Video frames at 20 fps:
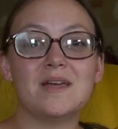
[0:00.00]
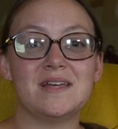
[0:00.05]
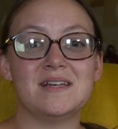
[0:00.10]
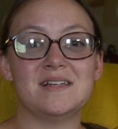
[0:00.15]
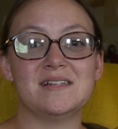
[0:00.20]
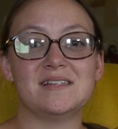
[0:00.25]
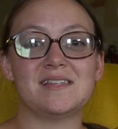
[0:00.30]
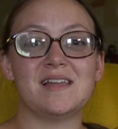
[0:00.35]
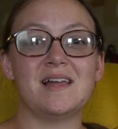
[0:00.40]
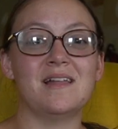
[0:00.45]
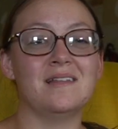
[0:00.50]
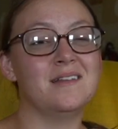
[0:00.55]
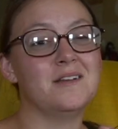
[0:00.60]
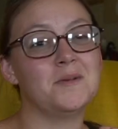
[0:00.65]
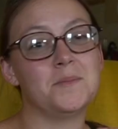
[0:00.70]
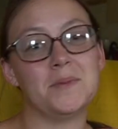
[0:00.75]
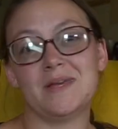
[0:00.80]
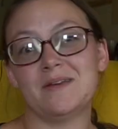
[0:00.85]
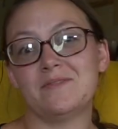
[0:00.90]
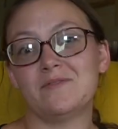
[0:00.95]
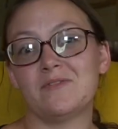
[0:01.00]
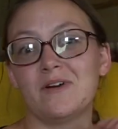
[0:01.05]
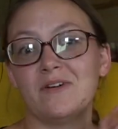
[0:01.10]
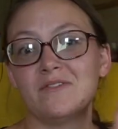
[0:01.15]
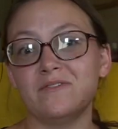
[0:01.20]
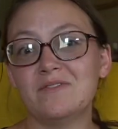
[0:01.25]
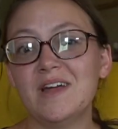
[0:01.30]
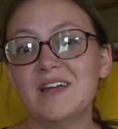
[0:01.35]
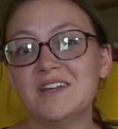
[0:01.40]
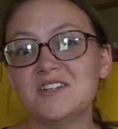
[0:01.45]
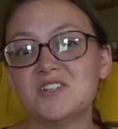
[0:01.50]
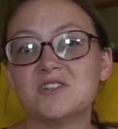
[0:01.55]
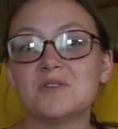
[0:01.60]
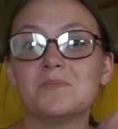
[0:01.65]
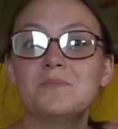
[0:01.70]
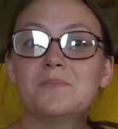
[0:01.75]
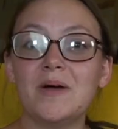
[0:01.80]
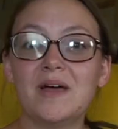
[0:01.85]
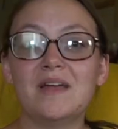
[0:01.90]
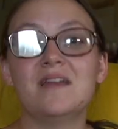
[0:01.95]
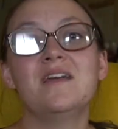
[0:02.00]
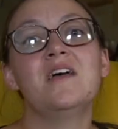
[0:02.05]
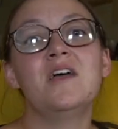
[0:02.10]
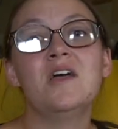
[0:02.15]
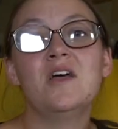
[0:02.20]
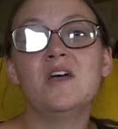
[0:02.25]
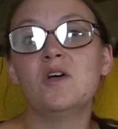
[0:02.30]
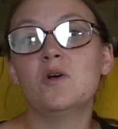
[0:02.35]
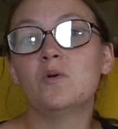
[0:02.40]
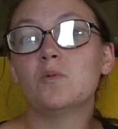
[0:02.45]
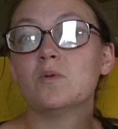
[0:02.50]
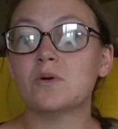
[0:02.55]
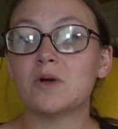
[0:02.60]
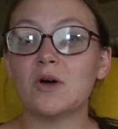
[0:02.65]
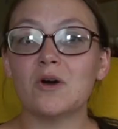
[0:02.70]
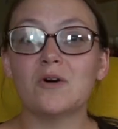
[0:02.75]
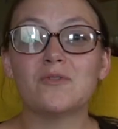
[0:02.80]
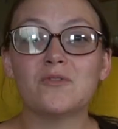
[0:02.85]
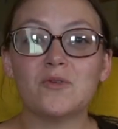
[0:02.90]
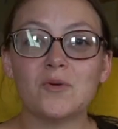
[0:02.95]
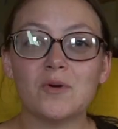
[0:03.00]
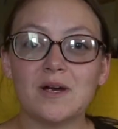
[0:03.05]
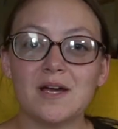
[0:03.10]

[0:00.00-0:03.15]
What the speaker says: is a little bit far-fetched, but we'll go for